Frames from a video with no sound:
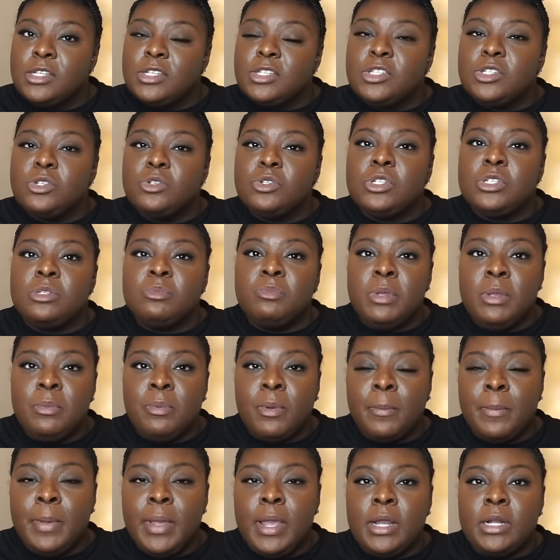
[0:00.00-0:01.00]
So just be
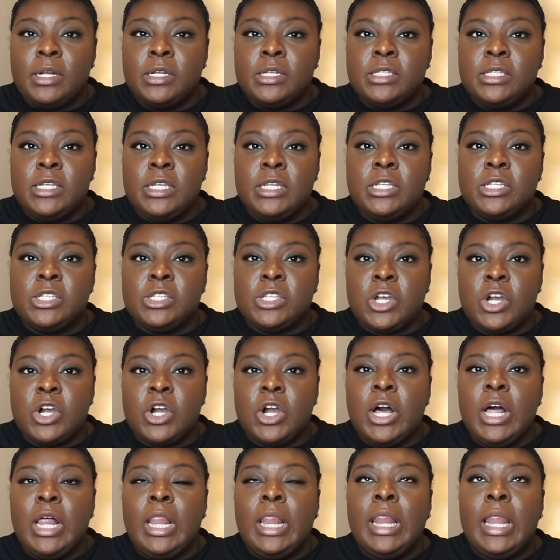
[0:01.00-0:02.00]
prepared to see the
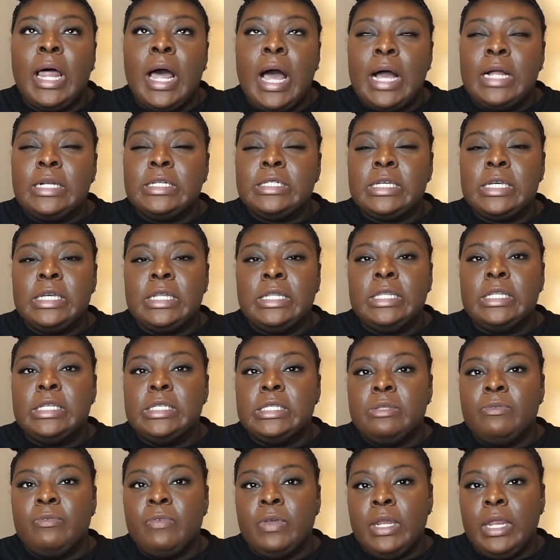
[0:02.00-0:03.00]
skirt a lot in
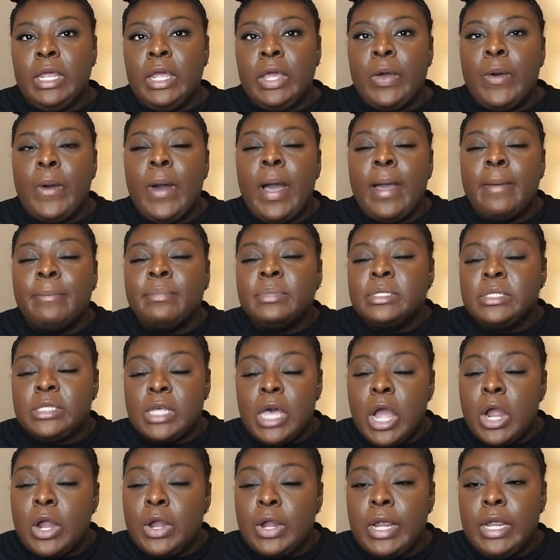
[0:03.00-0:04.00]
this video. I'm
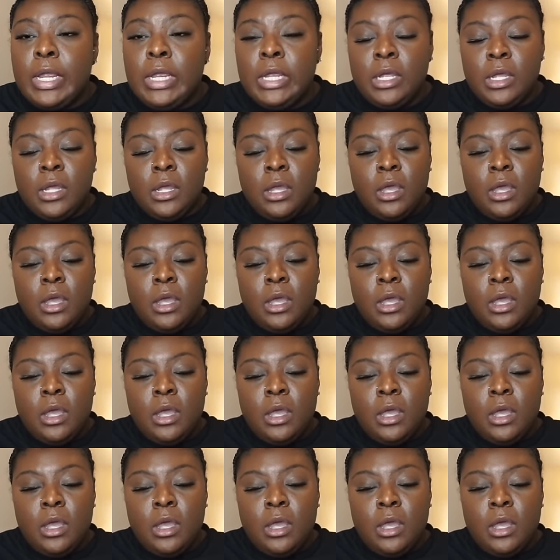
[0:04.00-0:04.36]
sorry.